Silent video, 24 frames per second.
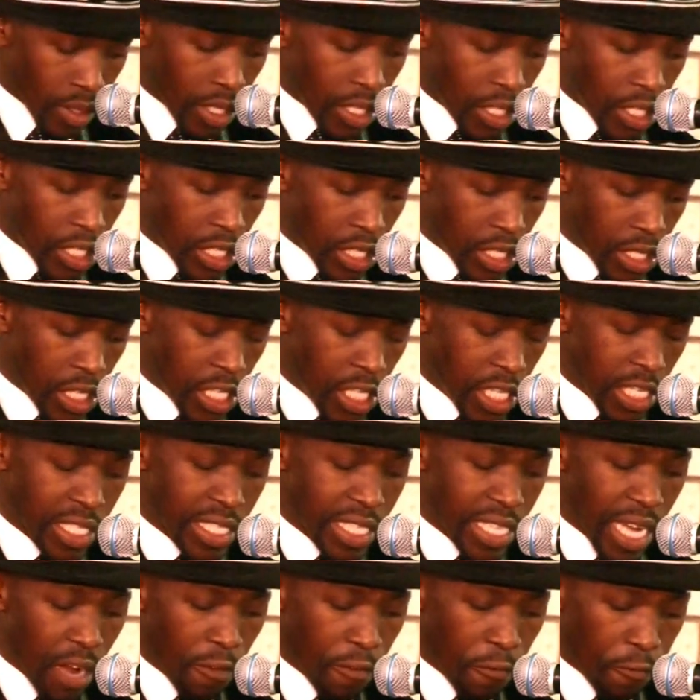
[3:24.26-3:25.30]
Teaching staff,
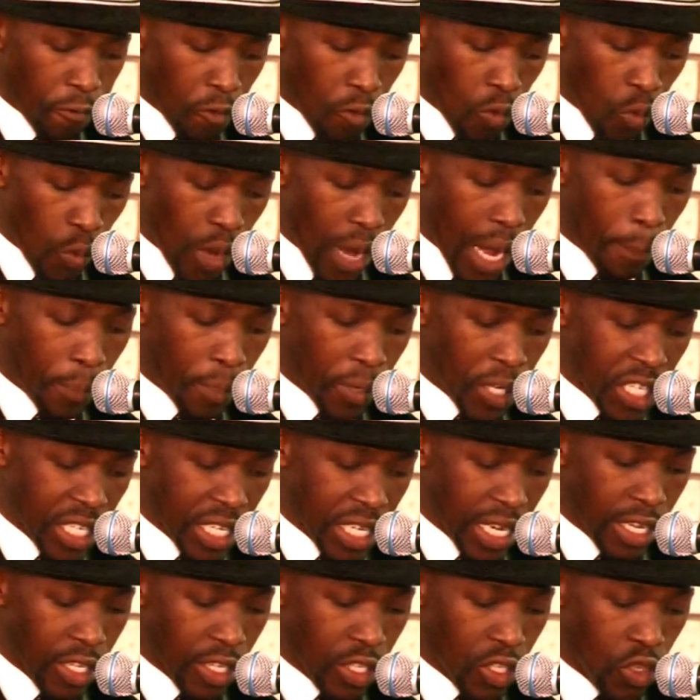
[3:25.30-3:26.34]
we
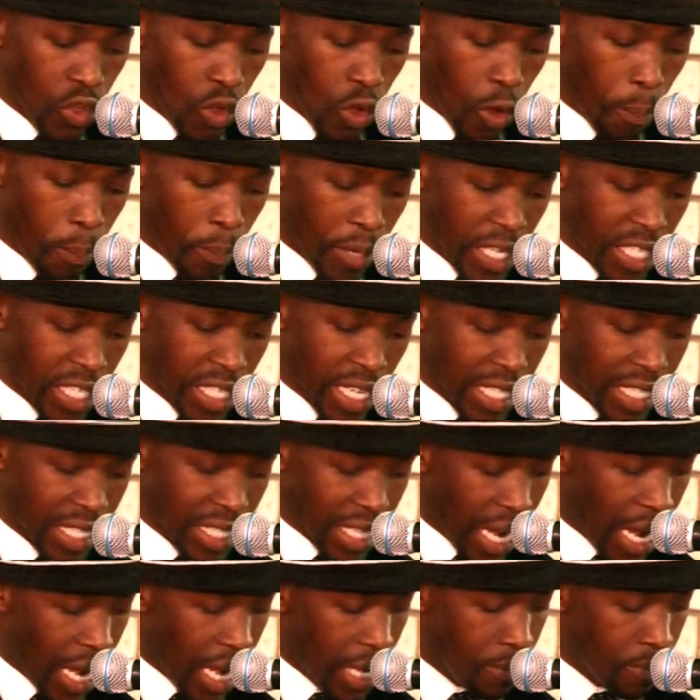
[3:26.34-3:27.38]
appreciate your precious time
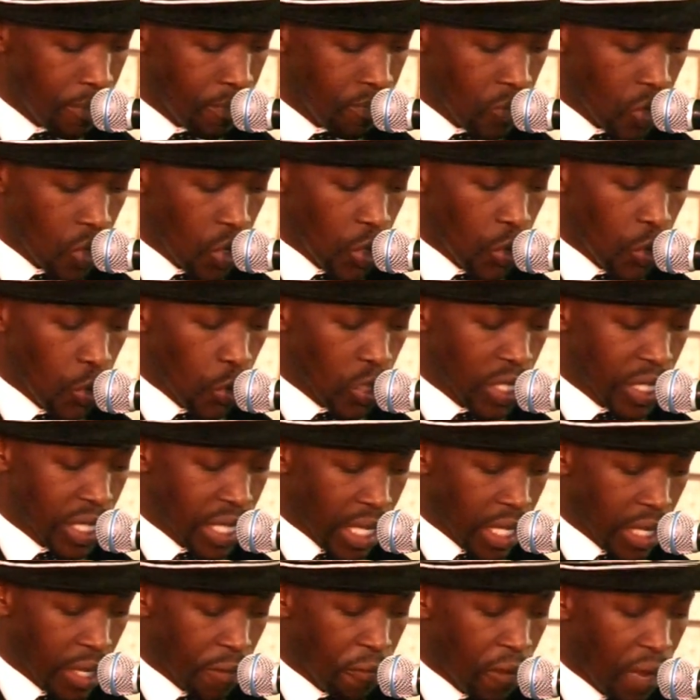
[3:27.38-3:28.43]
you
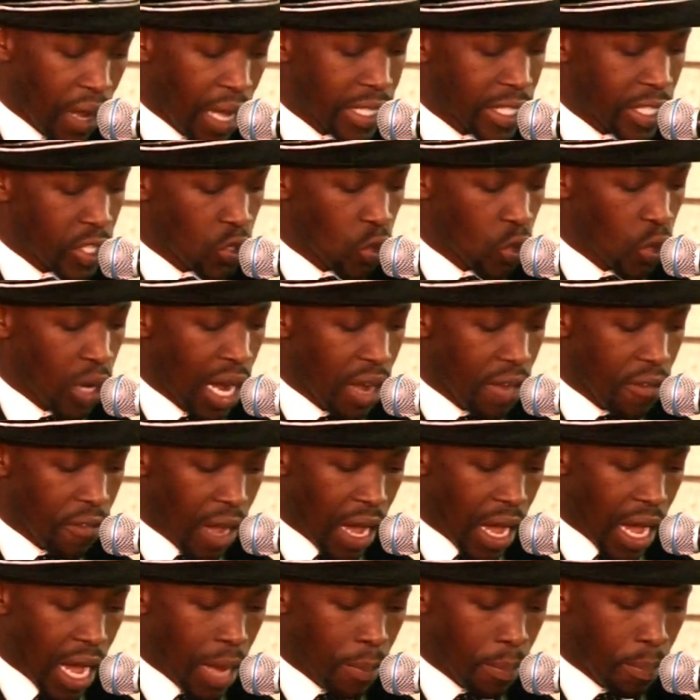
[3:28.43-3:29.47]
sacrificed to cover
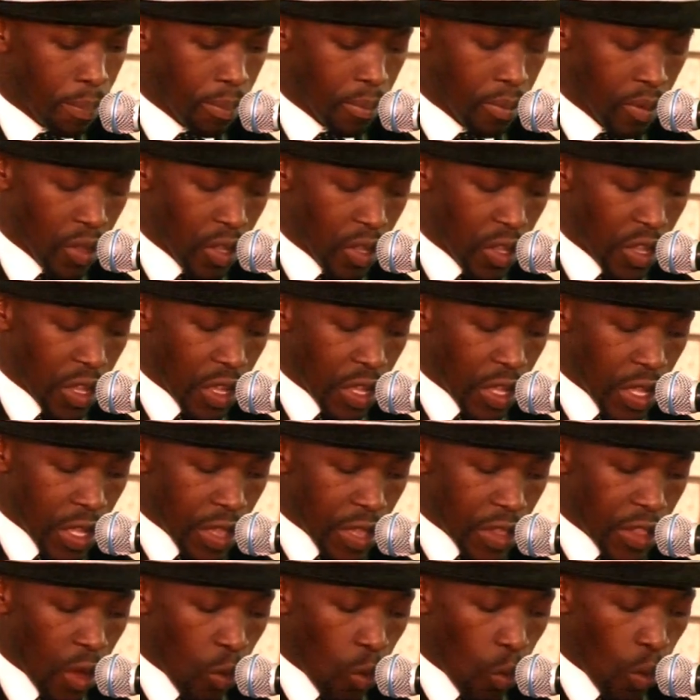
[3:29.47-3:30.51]
up the
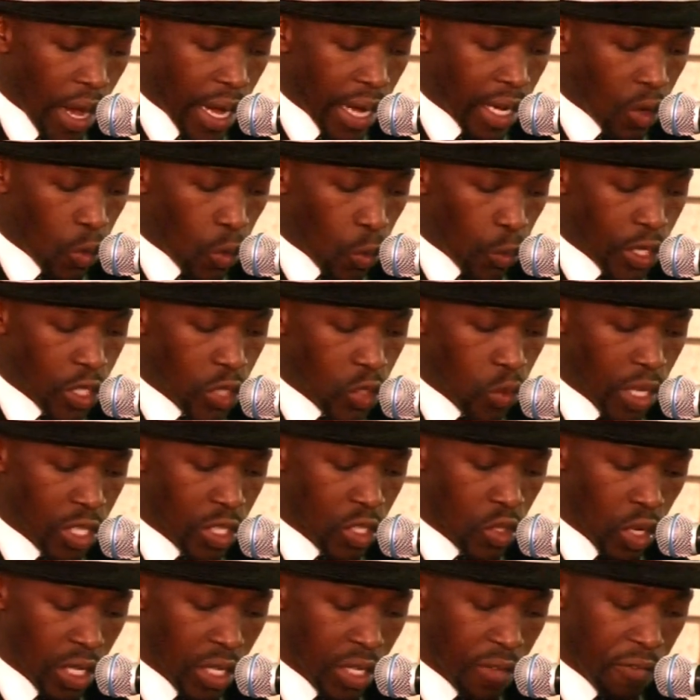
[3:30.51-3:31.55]
work which was not
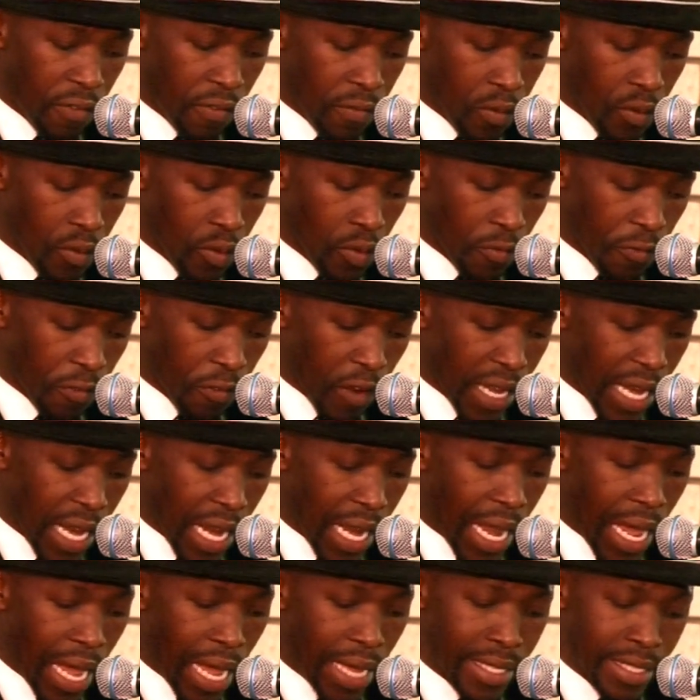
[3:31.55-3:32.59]

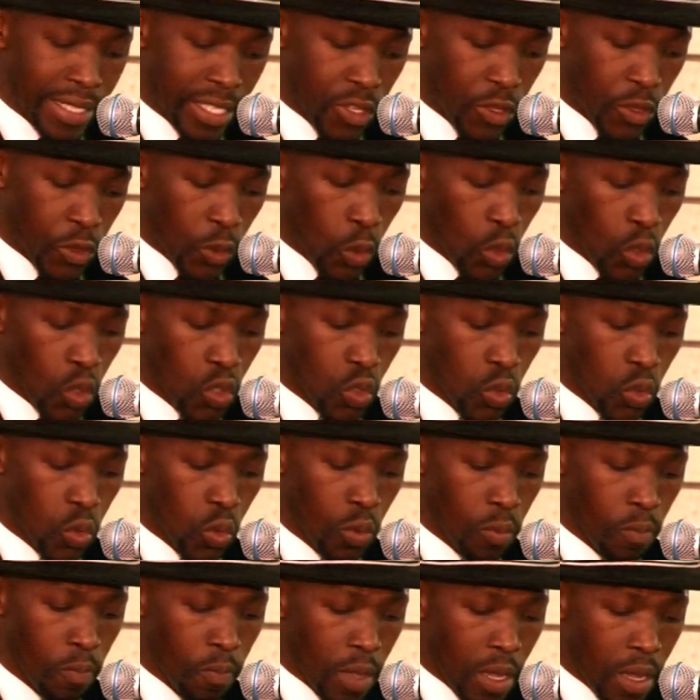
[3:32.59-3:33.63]
finalized due to
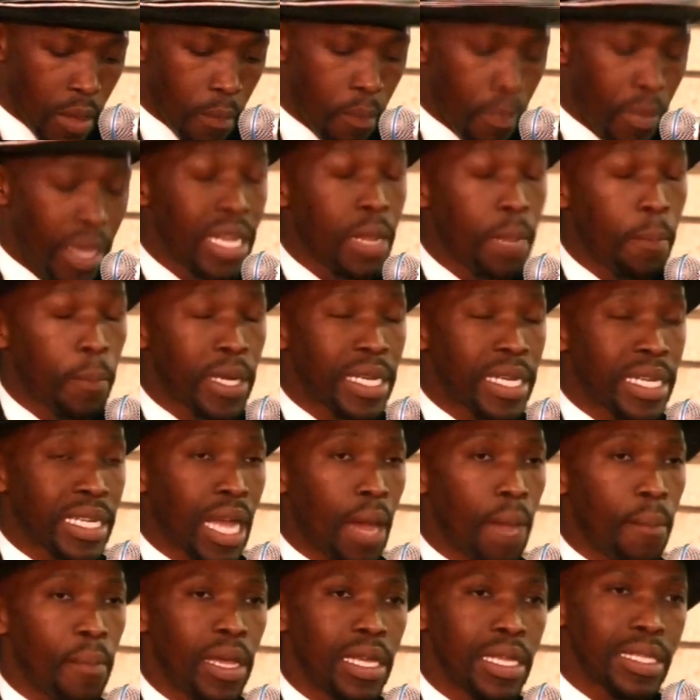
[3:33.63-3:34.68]
many
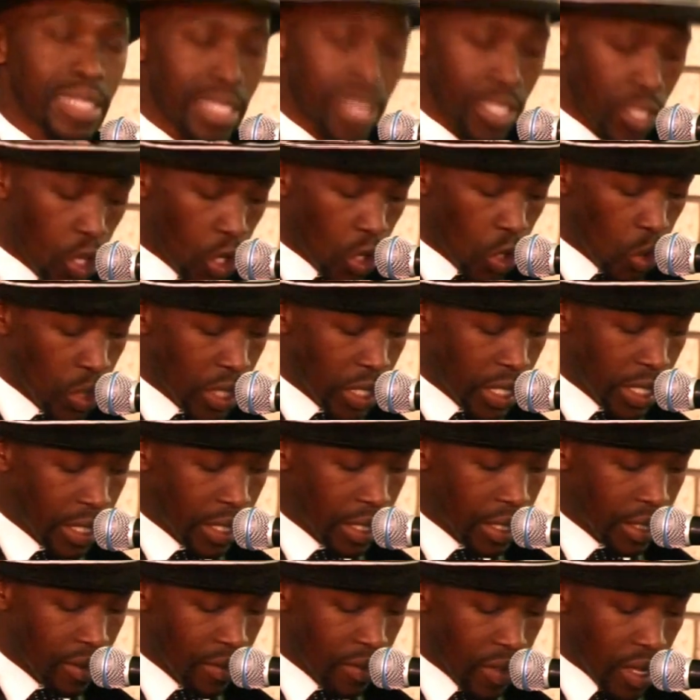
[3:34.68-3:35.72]
predicaments, including
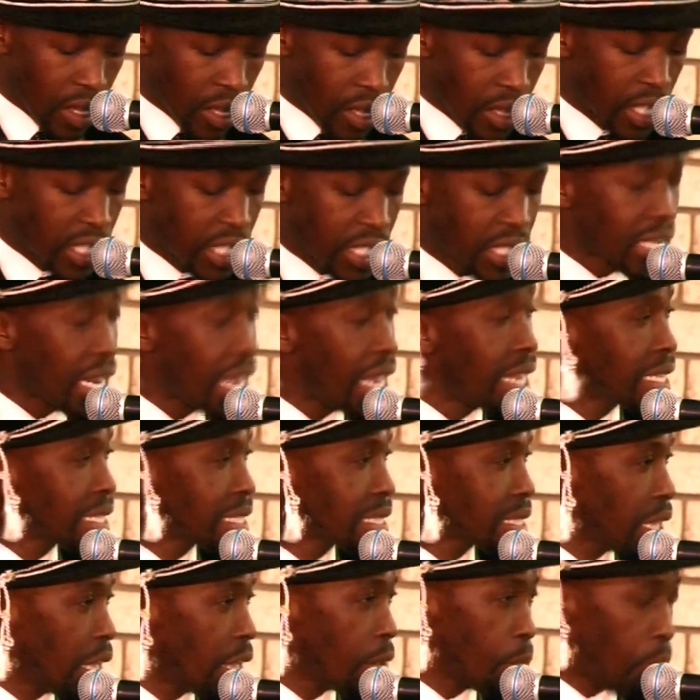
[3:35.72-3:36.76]
the strikes
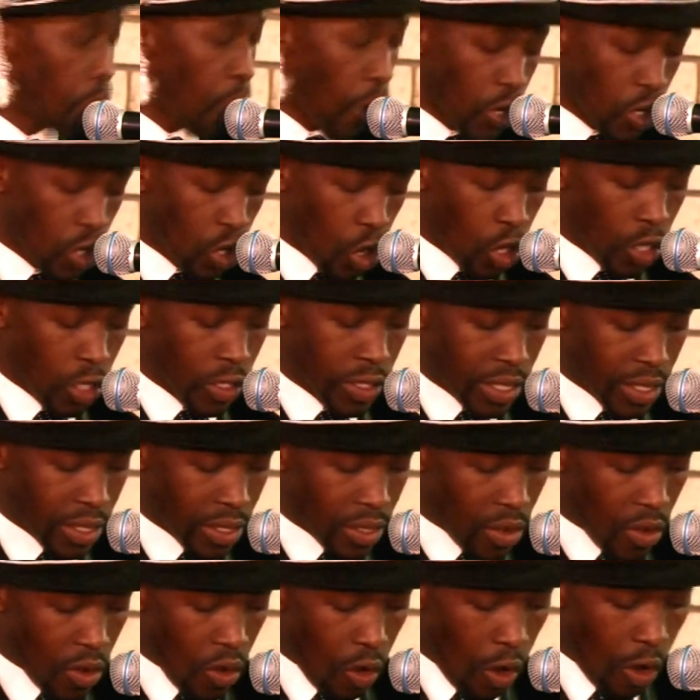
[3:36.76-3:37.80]
and boycotts
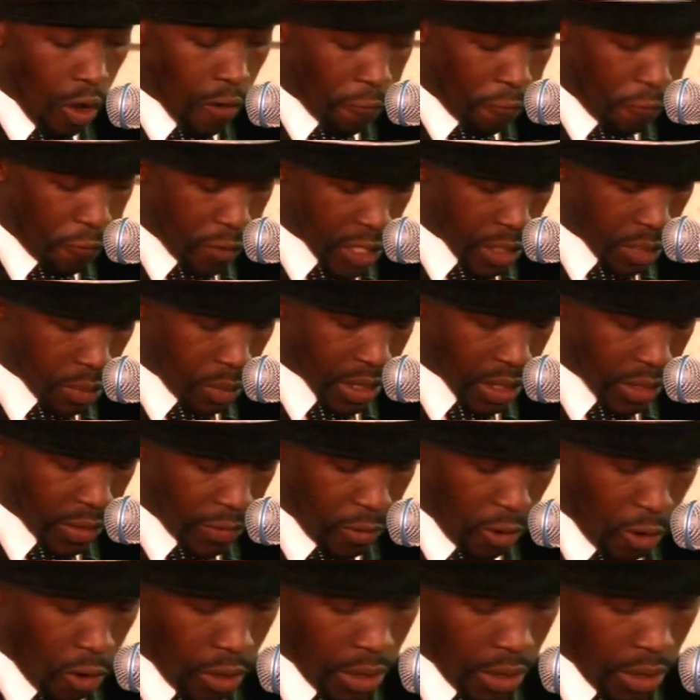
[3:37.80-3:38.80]
of Fees Must Fall.